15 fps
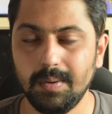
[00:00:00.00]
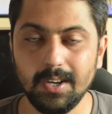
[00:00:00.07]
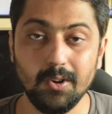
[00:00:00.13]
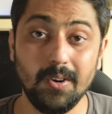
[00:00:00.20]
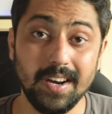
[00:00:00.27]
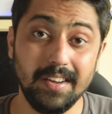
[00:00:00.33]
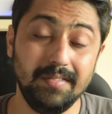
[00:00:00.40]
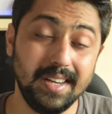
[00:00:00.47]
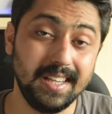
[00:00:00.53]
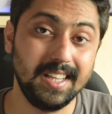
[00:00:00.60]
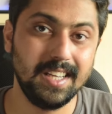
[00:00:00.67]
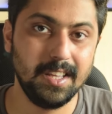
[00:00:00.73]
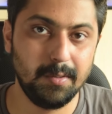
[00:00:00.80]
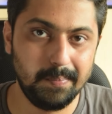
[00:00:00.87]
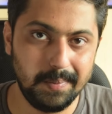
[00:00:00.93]
but not
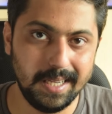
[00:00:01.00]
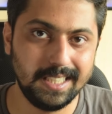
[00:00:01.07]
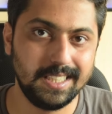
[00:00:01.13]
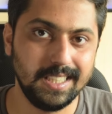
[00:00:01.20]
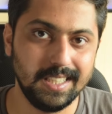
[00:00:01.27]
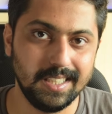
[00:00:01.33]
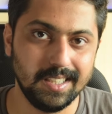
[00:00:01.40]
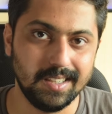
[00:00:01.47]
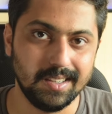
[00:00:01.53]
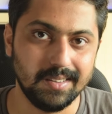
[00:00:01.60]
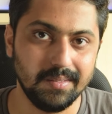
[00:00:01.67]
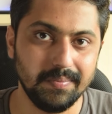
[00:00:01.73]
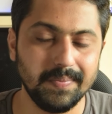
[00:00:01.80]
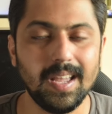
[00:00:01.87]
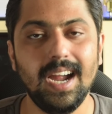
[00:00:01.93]
everything is peachy here.
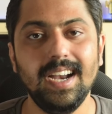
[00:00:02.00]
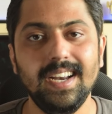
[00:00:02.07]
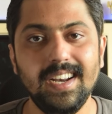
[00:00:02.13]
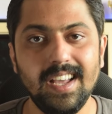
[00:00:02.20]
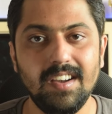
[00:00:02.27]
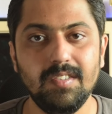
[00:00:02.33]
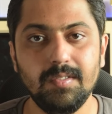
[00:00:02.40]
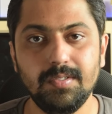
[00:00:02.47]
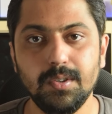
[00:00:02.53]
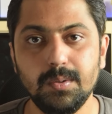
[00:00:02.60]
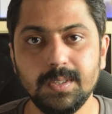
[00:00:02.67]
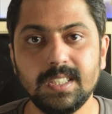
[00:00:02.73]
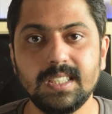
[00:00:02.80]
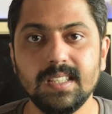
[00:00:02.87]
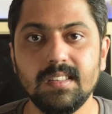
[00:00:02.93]
I did have a few
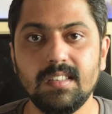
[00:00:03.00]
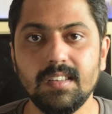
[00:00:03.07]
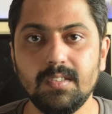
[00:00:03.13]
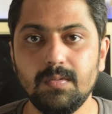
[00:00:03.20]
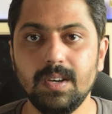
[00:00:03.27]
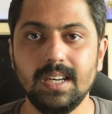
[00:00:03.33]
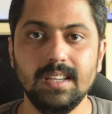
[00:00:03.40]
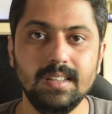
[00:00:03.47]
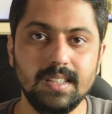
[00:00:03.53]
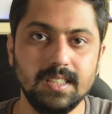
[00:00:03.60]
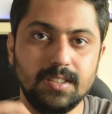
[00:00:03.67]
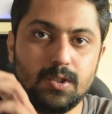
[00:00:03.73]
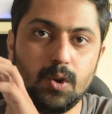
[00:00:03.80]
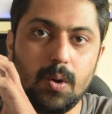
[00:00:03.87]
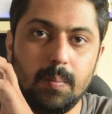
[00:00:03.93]
instances wherein this
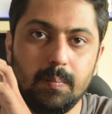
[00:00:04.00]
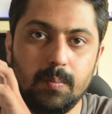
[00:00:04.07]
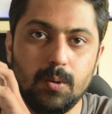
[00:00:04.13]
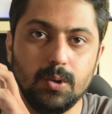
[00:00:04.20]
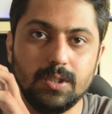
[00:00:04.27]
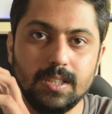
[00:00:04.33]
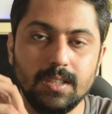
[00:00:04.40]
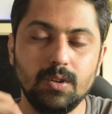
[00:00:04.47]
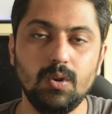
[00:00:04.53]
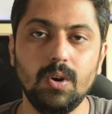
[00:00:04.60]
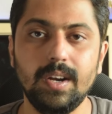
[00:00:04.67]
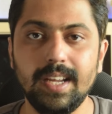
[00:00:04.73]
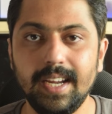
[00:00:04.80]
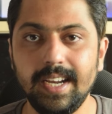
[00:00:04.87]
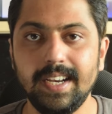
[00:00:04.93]
top portion
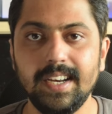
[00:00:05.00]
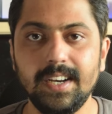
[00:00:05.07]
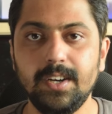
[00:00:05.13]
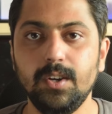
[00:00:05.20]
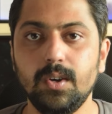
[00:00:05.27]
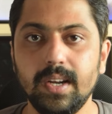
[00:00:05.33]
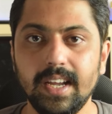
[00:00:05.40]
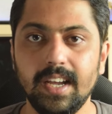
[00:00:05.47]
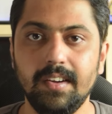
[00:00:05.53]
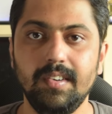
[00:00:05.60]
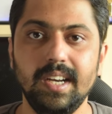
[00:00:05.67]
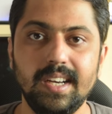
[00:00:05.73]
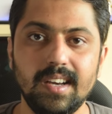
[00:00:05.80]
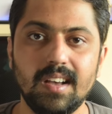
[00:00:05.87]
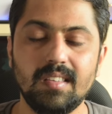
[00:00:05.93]
got heated during
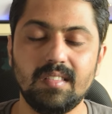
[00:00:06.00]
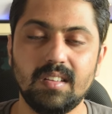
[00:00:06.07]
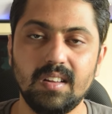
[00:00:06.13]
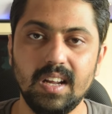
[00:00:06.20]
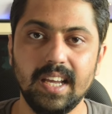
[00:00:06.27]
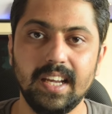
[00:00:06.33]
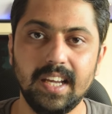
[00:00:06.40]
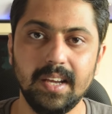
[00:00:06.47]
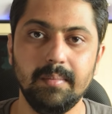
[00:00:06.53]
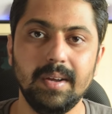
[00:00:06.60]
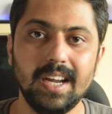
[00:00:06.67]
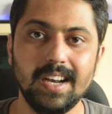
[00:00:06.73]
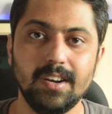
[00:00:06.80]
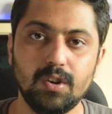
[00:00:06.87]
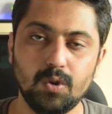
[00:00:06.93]
heavy tasks like
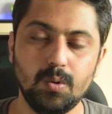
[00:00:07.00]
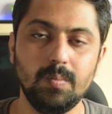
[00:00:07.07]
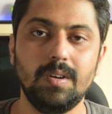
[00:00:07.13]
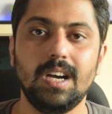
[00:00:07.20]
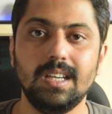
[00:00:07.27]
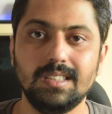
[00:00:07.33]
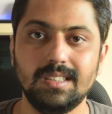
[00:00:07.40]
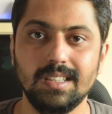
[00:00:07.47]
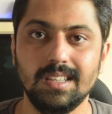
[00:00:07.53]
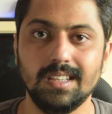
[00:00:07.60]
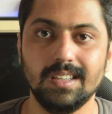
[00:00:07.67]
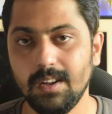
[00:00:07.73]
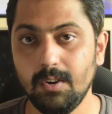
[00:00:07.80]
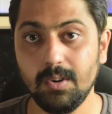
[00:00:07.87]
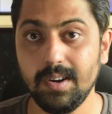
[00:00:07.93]
gaming and Chromecasting.
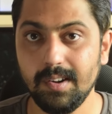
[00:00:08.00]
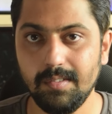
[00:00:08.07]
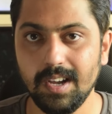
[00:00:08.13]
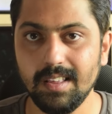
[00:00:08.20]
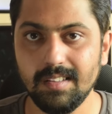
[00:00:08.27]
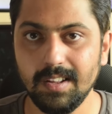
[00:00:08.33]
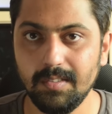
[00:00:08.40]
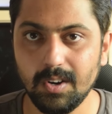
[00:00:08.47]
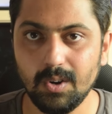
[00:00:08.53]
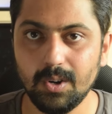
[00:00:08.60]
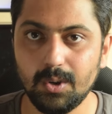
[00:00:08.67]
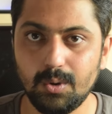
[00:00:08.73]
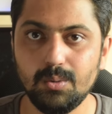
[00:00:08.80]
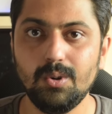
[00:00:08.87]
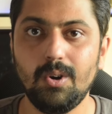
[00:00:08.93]
Now the device never
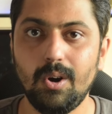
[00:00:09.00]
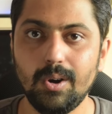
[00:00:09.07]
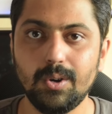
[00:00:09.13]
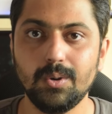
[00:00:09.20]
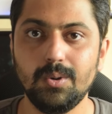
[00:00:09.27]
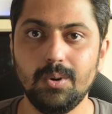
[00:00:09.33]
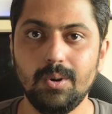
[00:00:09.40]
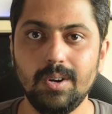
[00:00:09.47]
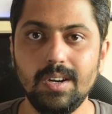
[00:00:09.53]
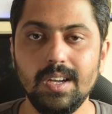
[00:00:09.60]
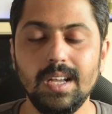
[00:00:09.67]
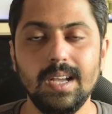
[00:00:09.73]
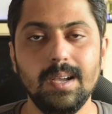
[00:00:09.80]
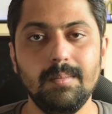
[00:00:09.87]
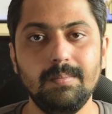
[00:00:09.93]
got too hot to hold,
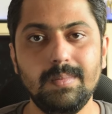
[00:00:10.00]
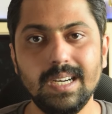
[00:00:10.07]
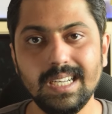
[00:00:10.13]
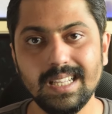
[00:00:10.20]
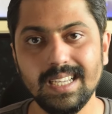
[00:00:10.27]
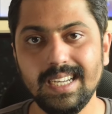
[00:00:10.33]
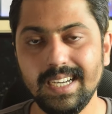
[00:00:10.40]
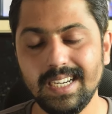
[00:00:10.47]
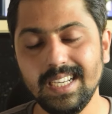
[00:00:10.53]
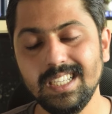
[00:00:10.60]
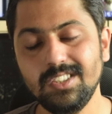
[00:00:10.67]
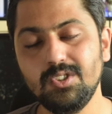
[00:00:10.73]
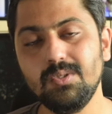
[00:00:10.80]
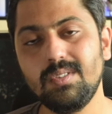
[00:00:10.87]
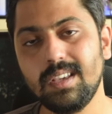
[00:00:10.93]
but the heating
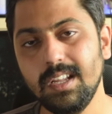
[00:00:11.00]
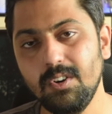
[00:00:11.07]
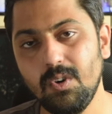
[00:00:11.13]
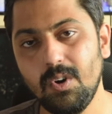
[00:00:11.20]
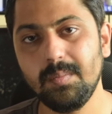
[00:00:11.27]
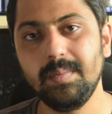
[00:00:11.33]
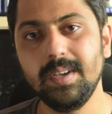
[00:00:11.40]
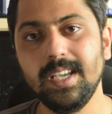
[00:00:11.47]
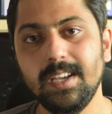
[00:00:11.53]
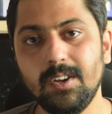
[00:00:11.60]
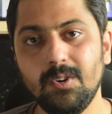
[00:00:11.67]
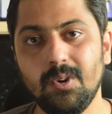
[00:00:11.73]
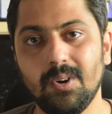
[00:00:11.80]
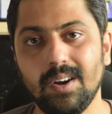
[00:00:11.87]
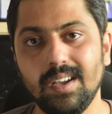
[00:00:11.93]
issues cannot be
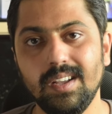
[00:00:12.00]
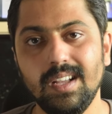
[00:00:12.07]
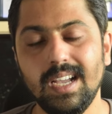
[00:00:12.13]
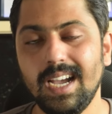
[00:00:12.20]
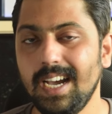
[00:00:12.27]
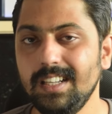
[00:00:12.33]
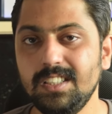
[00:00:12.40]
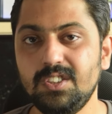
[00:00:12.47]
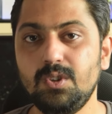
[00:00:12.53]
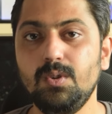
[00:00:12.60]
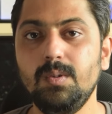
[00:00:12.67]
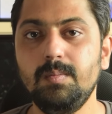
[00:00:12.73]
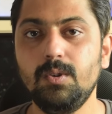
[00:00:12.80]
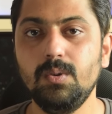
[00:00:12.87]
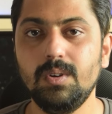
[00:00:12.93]
ignored. I just
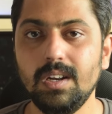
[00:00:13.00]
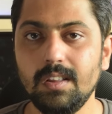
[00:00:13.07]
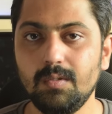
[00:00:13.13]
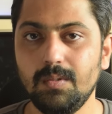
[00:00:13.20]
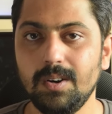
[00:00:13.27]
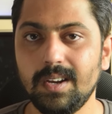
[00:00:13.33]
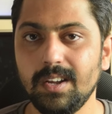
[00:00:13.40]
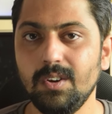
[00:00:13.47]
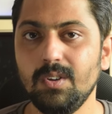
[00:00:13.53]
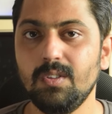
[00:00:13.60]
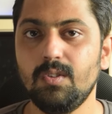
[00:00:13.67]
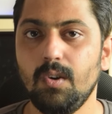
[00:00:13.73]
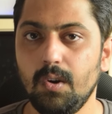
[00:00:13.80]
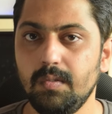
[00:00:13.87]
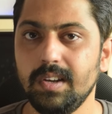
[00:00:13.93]
hope Google is working on
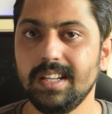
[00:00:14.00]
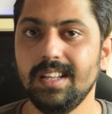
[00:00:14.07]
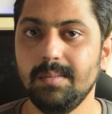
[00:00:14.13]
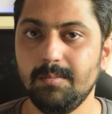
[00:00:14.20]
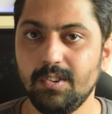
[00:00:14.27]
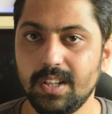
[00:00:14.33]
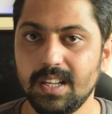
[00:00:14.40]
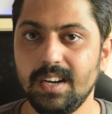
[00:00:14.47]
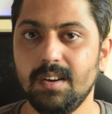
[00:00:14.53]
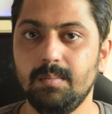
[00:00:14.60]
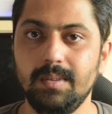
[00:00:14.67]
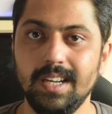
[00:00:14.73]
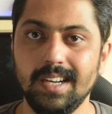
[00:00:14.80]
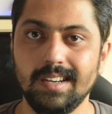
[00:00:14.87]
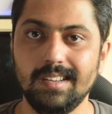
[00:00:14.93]
solving them with an
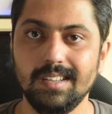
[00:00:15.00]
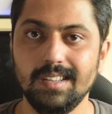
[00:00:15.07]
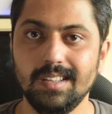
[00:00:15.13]
update.